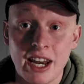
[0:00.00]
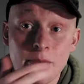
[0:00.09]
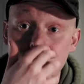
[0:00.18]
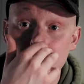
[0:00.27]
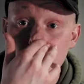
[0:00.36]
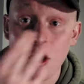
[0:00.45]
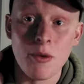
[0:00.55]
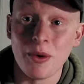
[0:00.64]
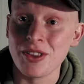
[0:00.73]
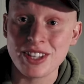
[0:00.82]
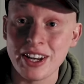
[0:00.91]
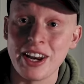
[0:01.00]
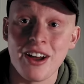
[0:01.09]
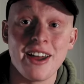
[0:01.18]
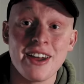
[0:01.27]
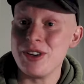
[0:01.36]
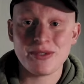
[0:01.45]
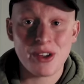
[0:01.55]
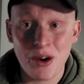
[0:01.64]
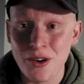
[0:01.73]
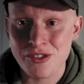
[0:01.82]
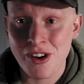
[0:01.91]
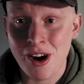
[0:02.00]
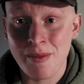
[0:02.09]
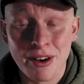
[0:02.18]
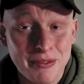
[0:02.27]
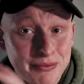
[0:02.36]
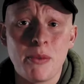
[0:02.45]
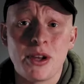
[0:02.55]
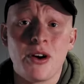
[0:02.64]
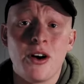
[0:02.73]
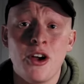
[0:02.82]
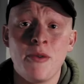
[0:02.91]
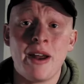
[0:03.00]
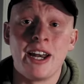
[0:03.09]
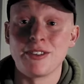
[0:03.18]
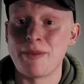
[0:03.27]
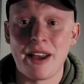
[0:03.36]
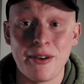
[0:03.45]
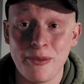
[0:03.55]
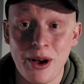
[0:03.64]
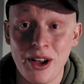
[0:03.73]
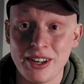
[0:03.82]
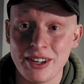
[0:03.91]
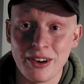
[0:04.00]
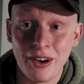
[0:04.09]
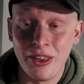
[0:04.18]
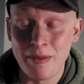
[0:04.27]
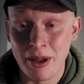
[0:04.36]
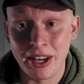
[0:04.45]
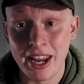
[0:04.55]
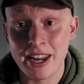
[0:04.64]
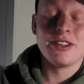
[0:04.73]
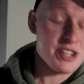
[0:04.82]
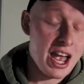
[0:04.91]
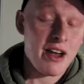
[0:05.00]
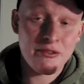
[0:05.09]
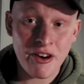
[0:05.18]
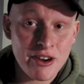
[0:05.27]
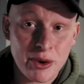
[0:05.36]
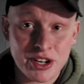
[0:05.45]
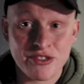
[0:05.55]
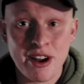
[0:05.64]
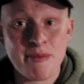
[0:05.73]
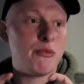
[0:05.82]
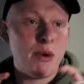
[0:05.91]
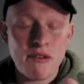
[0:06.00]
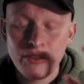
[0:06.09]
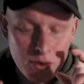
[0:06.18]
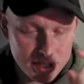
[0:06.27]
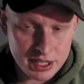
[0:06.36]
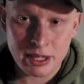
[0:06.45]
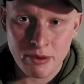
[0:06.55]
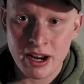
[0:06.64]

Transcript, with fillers: And then we flew home on the Sunday night, which was a whole drama, but we got home and I was back at work on the Monday. So yeah, very quick trip with those city